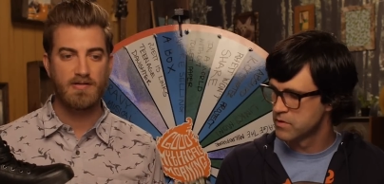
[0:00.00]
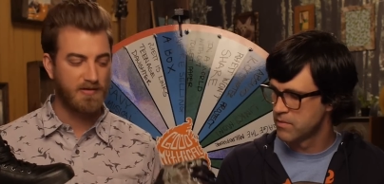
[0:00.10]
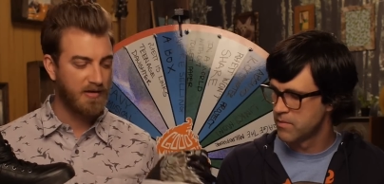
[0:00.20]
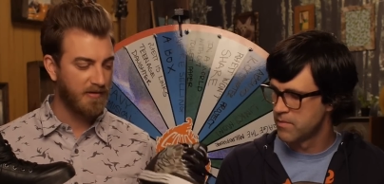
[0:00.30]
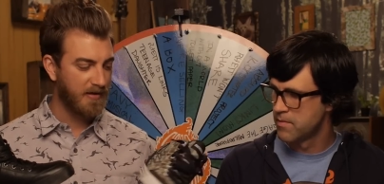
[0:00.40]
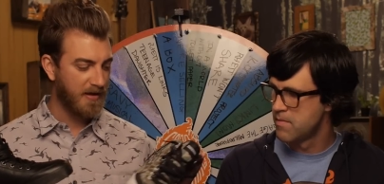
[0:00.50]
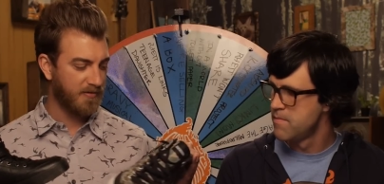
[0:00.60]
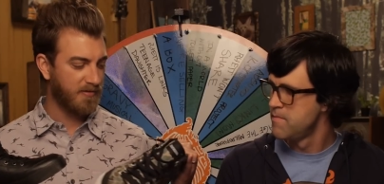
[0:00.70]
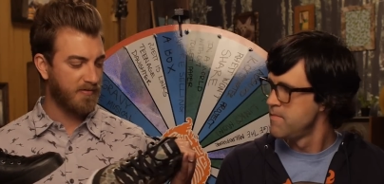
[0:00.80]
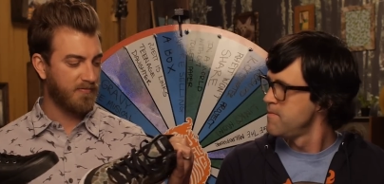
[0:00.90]
Speaker 1: the, you know, like
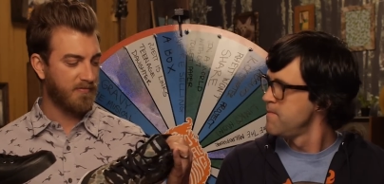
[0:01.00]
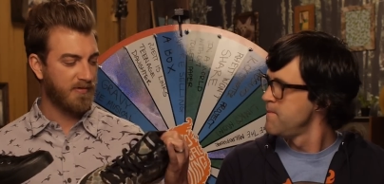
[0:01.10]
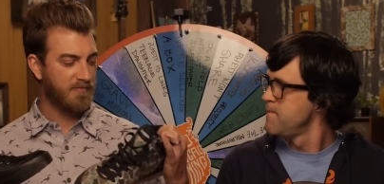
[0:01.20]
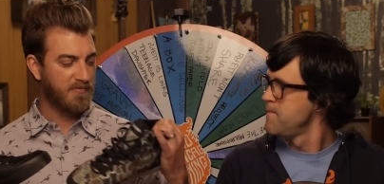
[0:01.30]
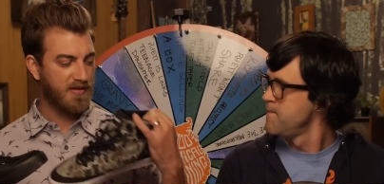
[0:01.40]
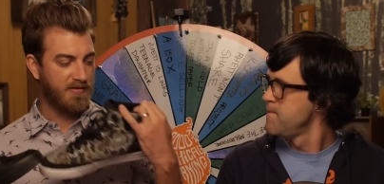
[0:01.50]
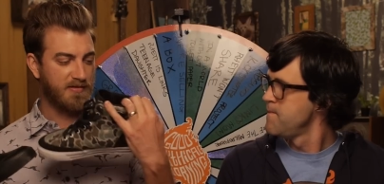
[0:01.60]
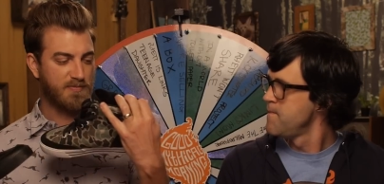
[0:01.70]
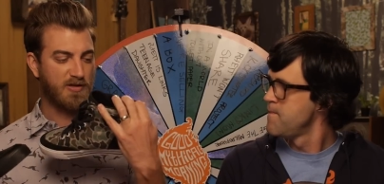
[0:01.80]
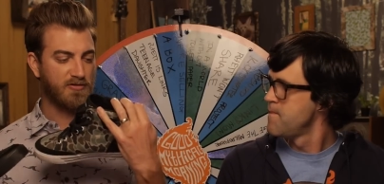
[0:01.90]
the,
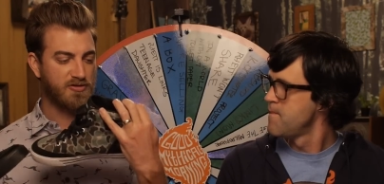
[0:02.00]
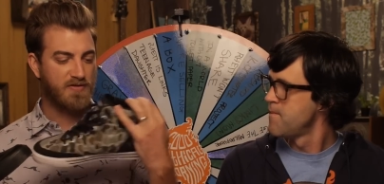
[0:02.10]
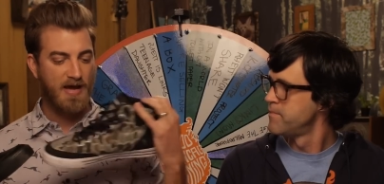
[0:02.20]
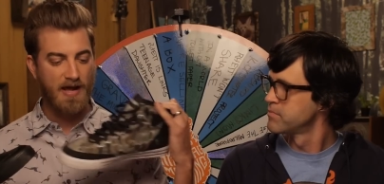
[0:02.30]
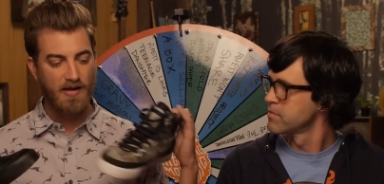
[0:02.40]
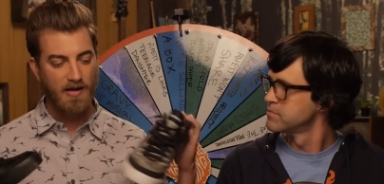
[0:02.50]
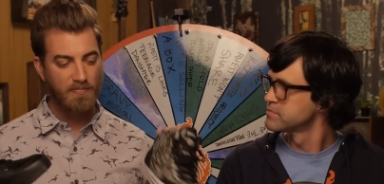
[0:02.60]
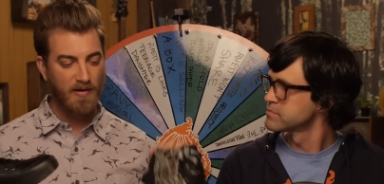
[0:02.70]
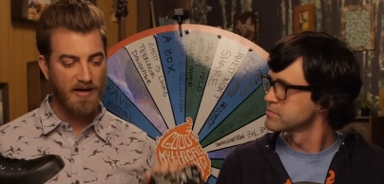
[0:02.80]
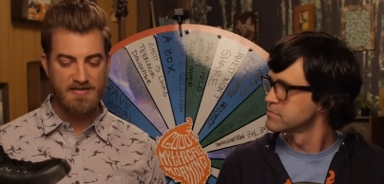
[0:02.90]
this mythical shoe had,
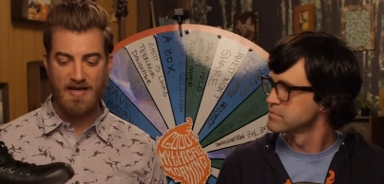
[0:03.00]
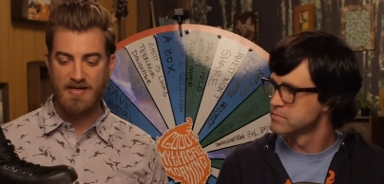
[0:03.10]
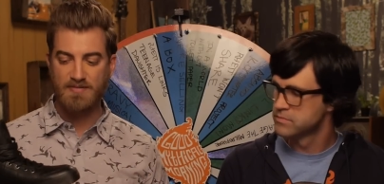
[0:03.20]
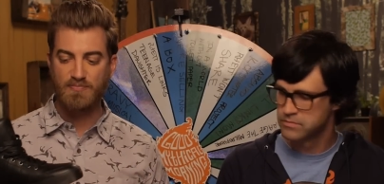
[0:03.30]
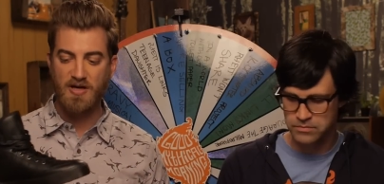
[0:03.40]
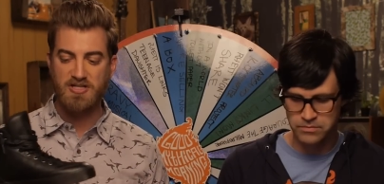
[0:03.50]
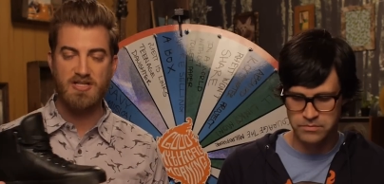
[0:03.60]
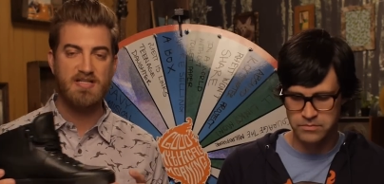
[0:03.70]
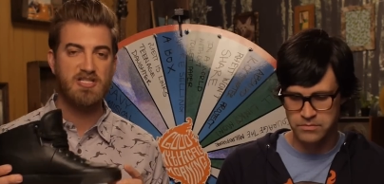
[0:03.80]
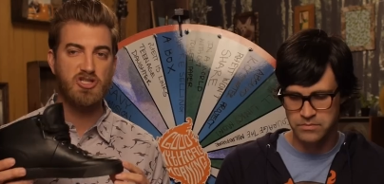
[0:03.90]
but it's like a much
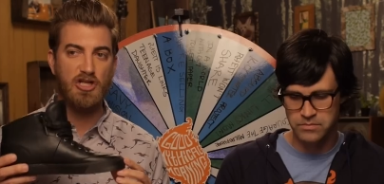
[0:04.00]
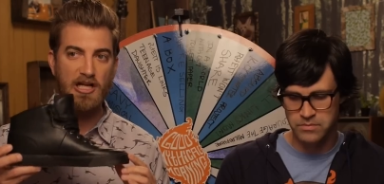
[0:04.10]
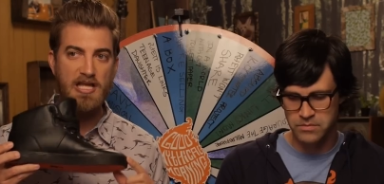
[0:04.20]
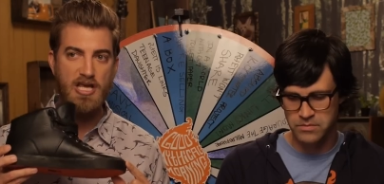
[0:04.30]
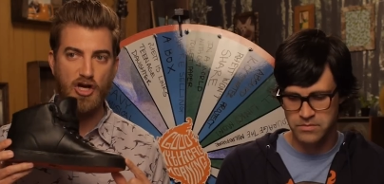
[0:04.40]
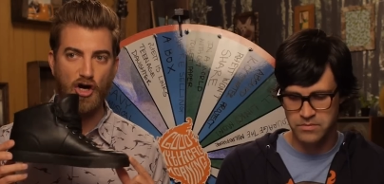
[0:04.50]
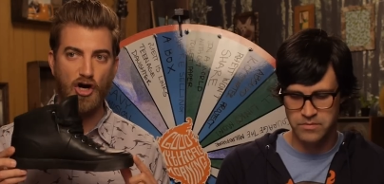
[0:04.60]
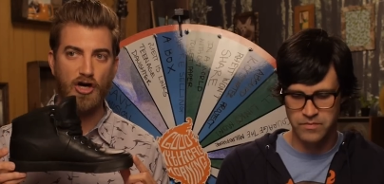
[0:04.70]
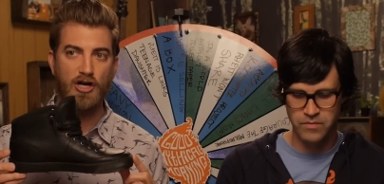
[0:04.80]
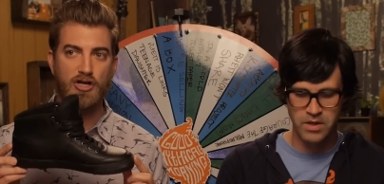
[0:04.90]

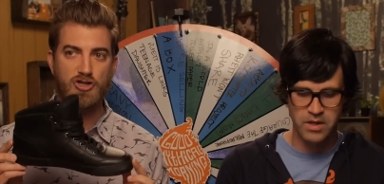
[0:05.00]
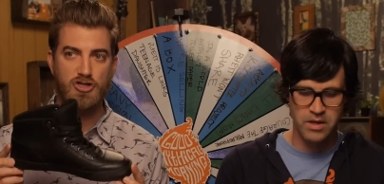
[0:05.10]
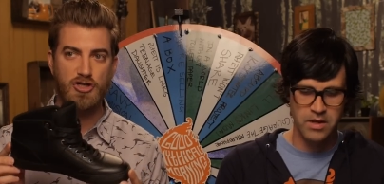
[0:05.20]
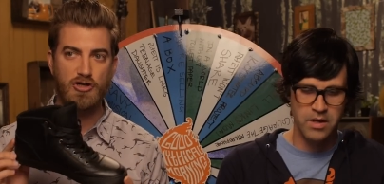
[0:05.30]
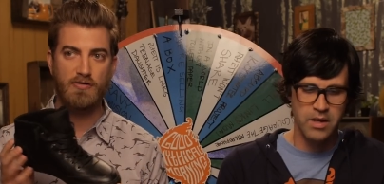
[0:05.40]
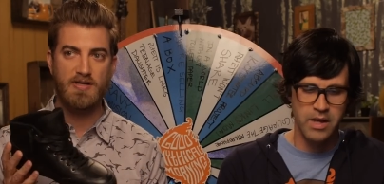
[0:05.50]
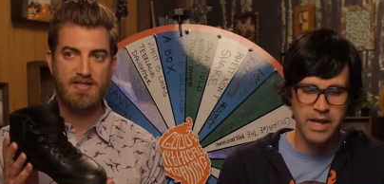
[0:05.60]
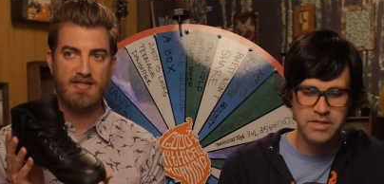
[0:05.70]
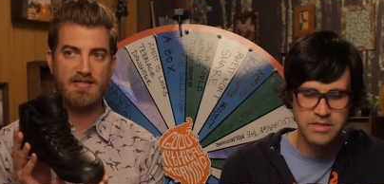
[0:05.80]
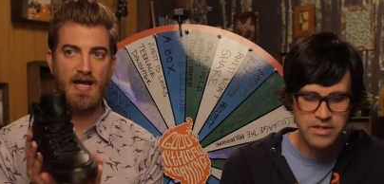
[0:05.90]
sleeker shoe. It's
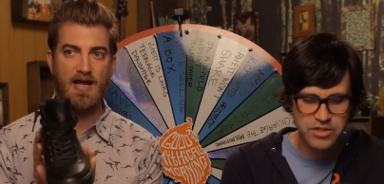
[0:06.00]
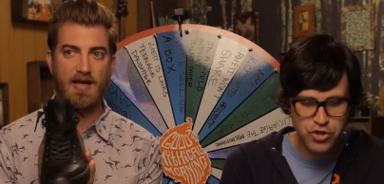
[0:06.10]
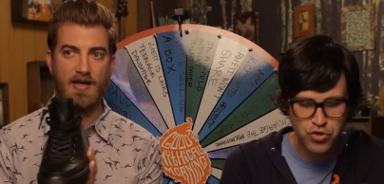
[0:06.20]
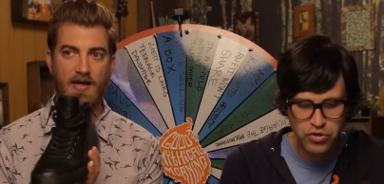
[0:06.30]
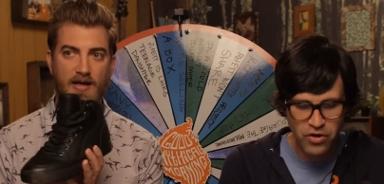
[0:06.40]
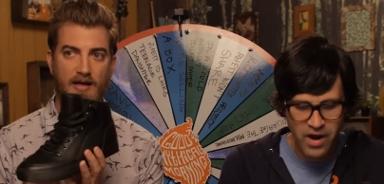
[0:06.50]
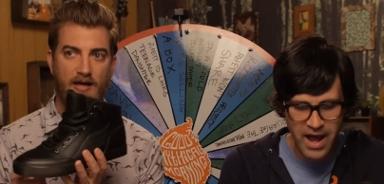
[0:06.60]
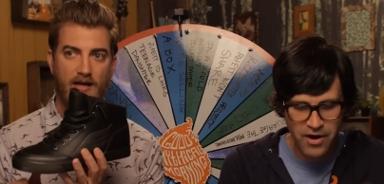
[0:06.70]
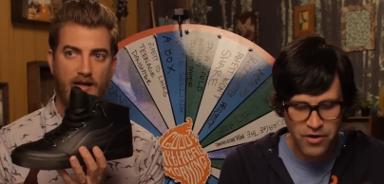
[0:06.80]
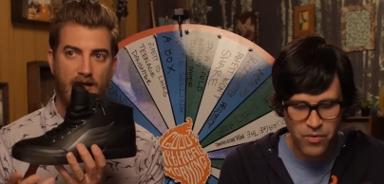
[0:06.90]
Speaker 2: just it's, like- It's a cooler,
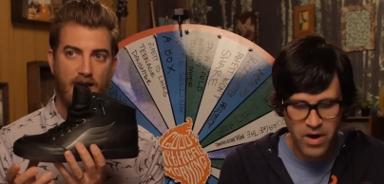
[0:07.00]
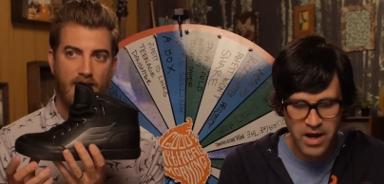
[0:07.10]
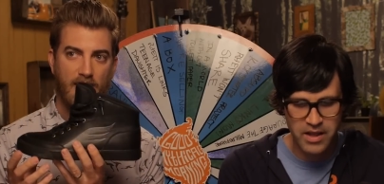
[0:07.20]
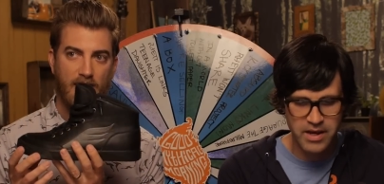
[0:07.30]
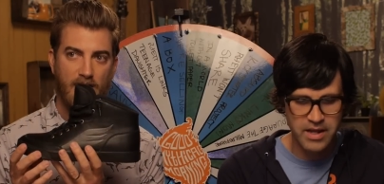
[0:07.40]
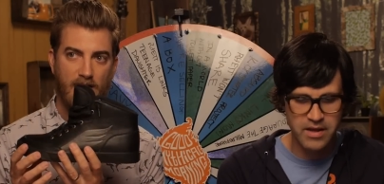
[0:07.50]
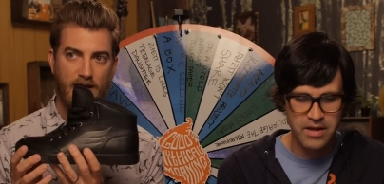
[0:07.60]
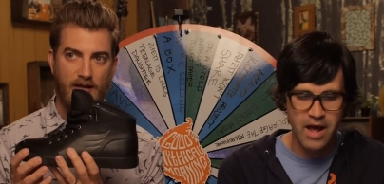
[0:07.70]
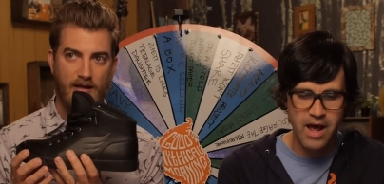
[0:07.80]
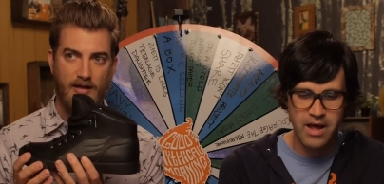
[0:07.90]
higher quality,
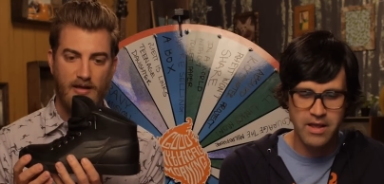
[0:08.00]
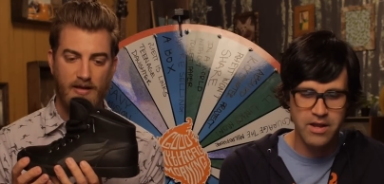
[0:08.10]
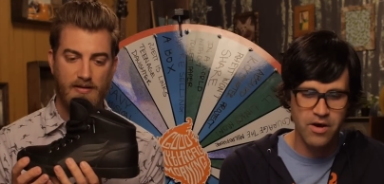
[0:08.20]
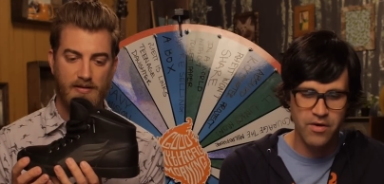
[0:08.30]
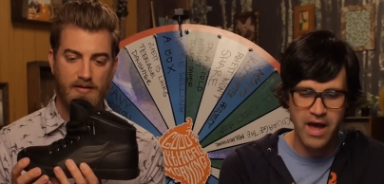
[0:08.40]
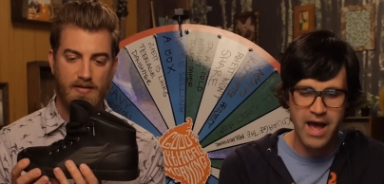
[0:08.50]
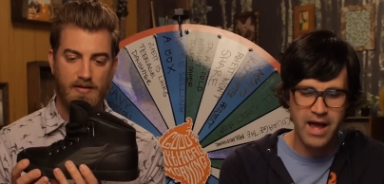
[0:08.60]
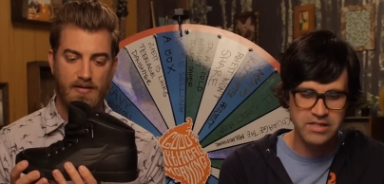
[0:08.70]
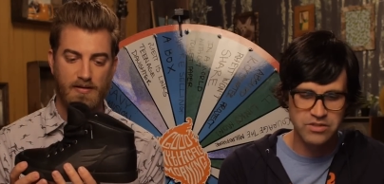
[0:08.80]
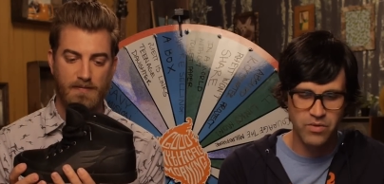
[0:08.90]
you know, the
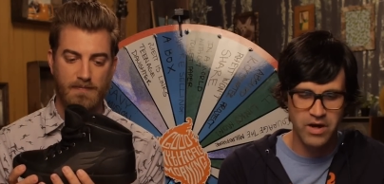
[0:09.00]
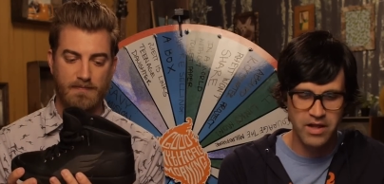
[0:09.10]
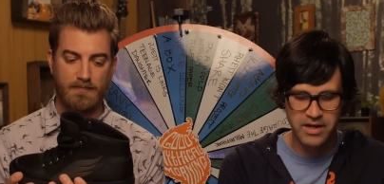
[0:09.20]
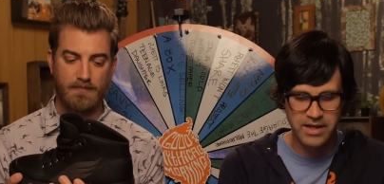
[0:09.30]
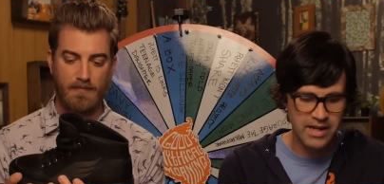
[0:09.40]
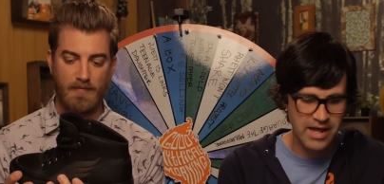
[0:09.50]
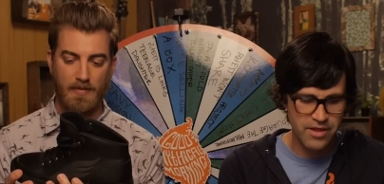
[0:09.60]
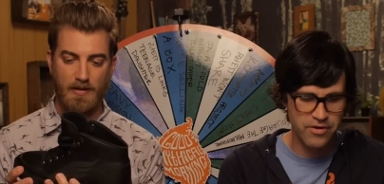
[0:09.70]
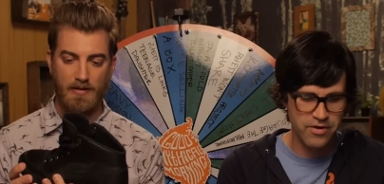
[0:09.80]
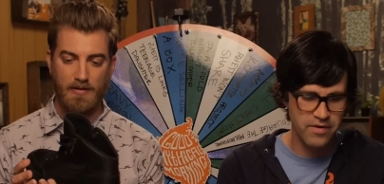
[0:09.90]
highest quality
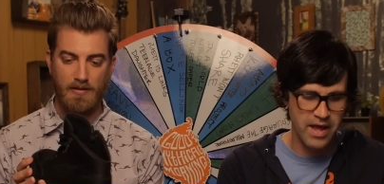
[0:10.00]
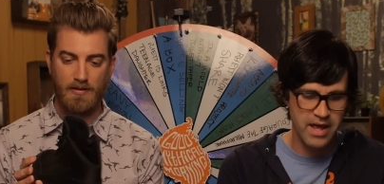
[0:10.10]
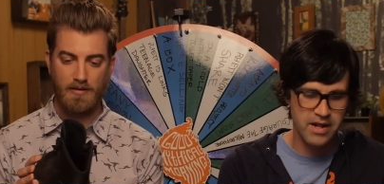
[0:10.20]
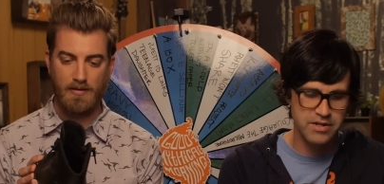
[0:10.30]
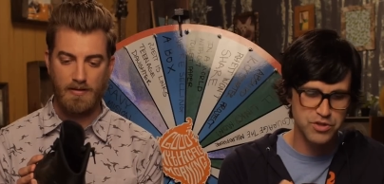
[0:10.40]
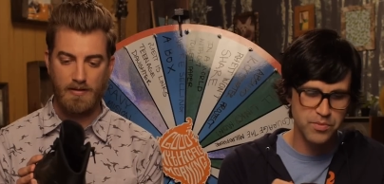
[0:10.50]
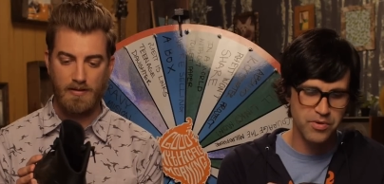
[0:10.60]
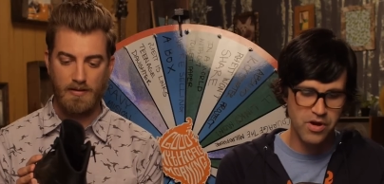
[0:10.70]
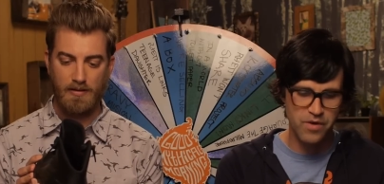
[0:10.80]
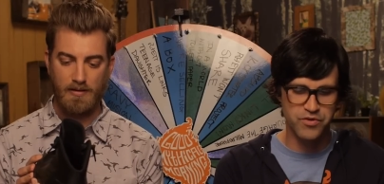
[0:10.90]
leather and super
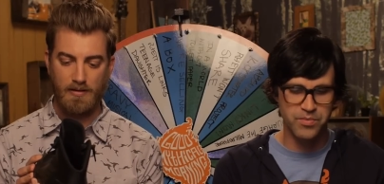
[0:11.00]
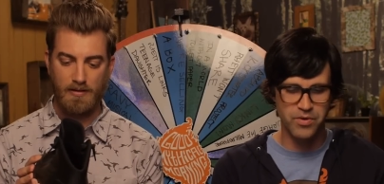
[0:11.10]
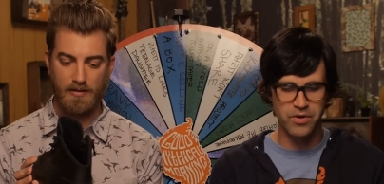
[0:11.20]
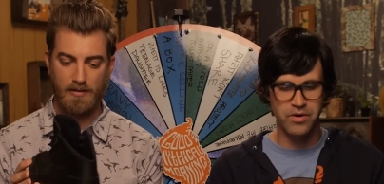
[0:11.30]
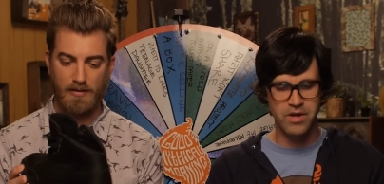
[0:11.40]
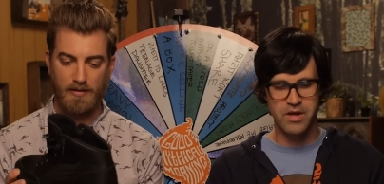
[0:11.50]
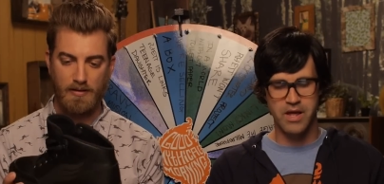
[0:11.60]
comfortable